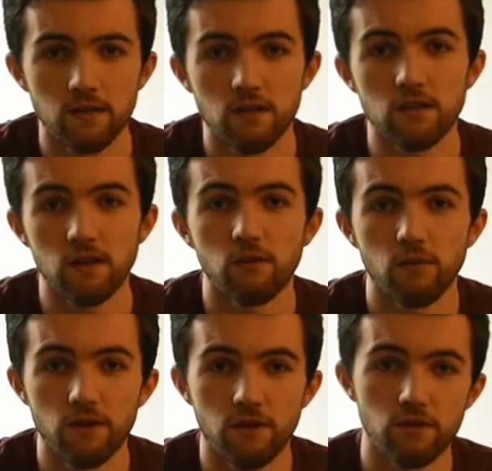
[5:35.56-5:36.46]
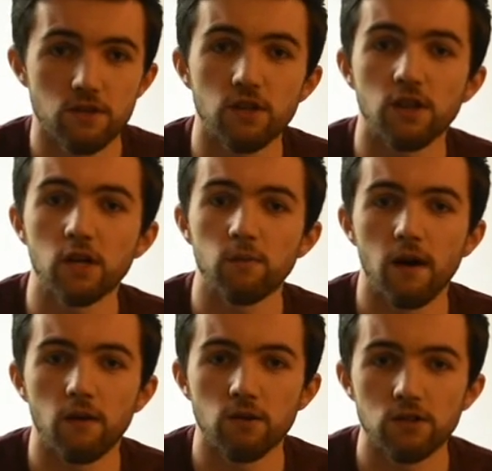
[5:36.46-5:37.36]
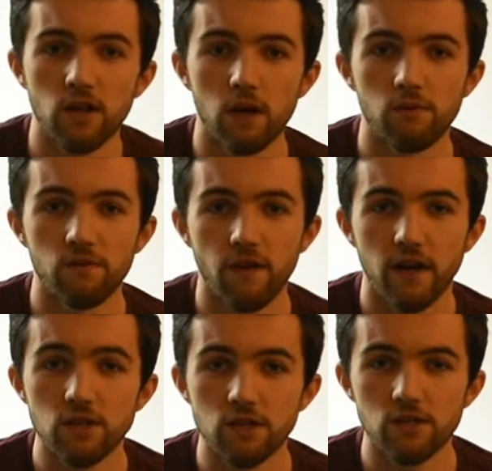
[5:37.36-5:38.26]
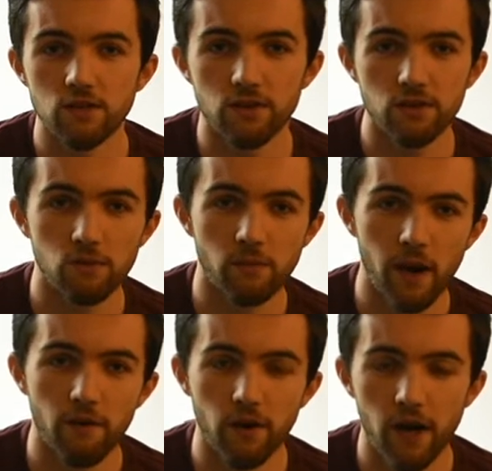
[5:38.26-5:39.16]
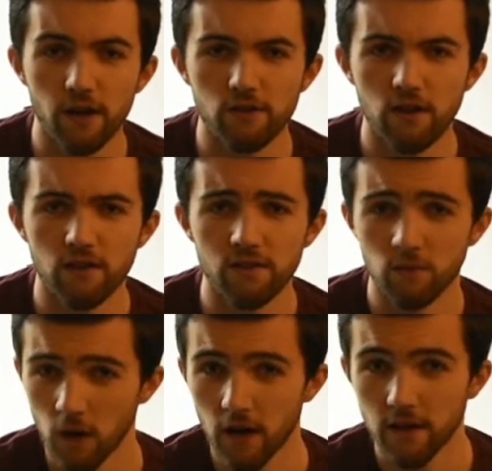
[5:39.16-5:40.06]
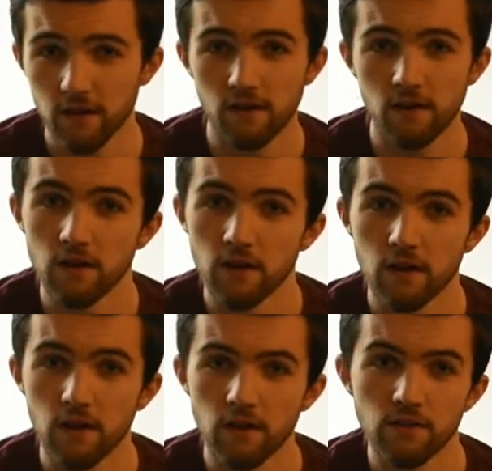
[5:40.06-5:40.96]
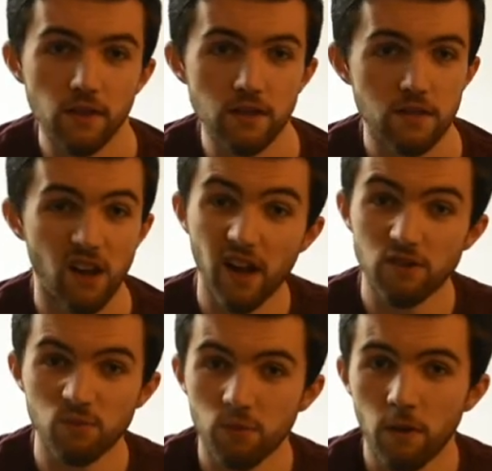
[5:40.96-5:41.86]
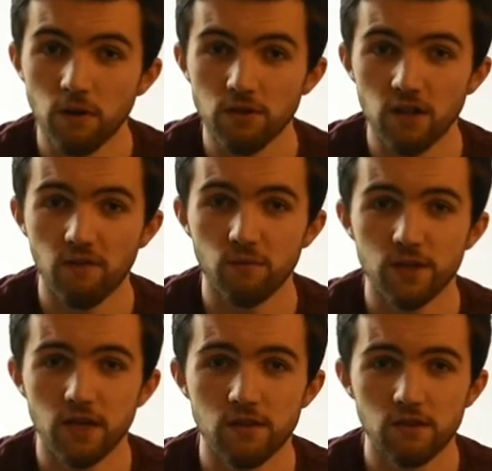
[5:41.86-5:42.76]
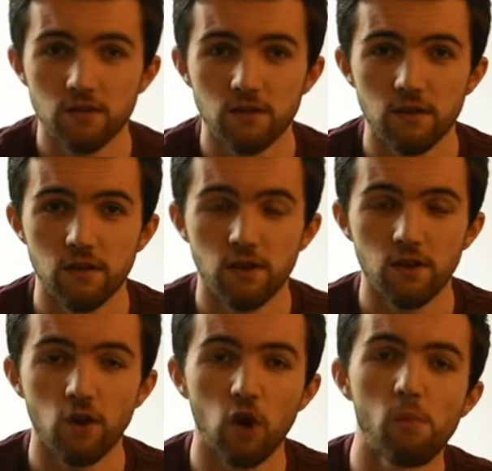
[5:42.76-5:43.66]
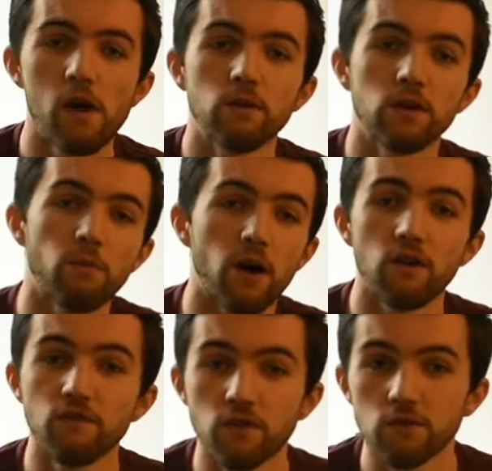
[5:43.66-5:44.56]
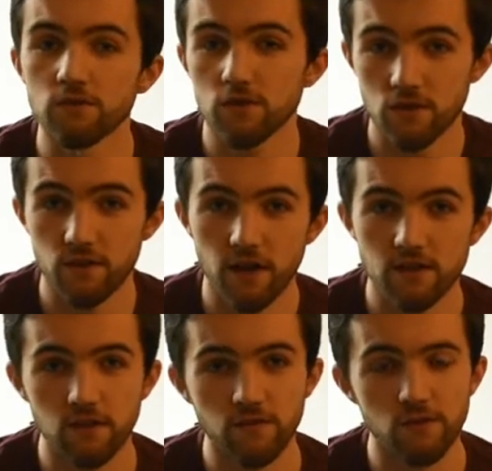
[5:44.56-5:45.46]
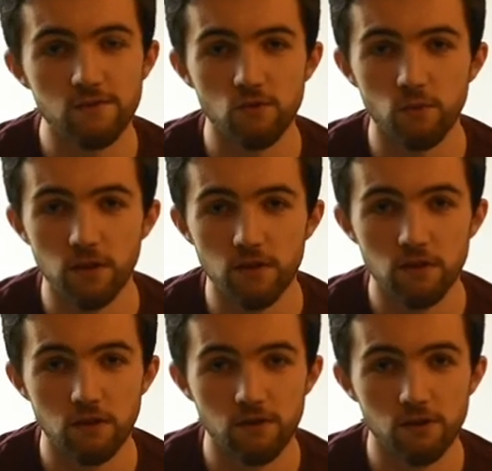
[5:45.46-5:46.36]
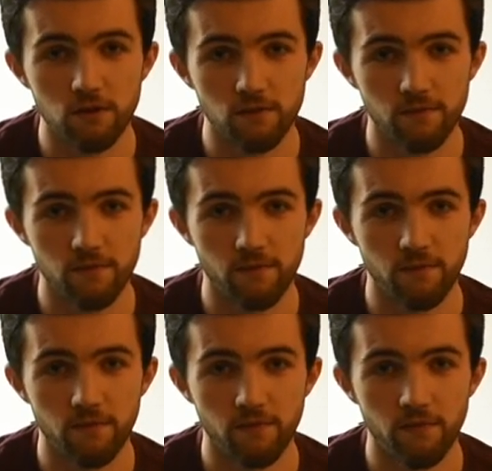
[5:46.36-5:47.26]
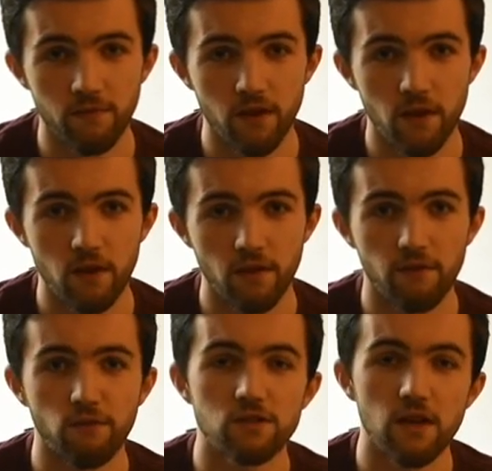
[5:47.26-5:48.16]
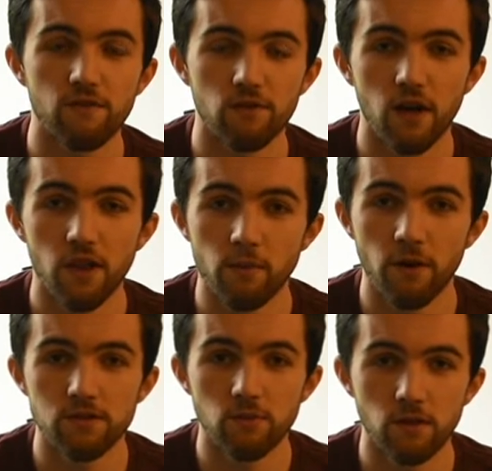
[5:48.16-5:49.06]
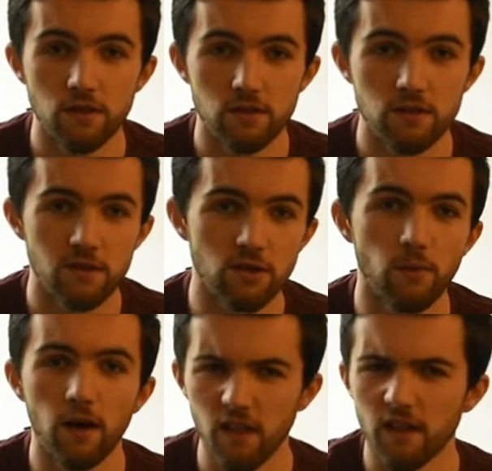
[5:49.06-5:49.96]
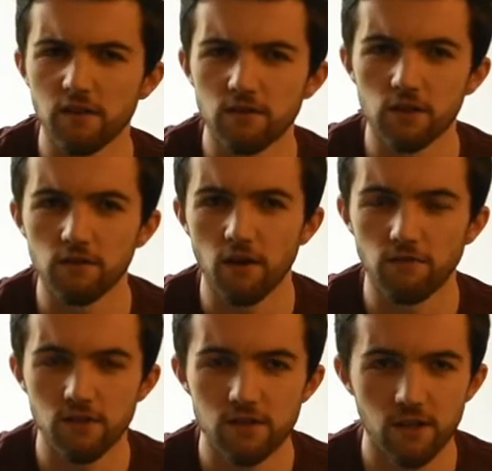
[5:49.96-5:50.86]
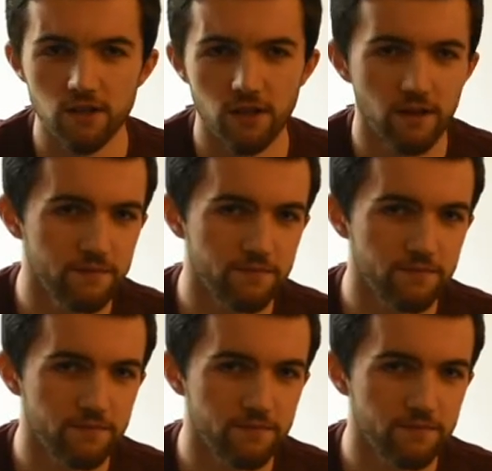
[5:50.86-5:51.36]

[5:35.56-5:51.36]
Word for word: To start with, you should think about which type of energy source will power your aircraft and why. Does electric propulsion have potential? Or maybe biofuels or synthetic fuels will be the solution. There are several other possibilities too, but I'll let you do your own research here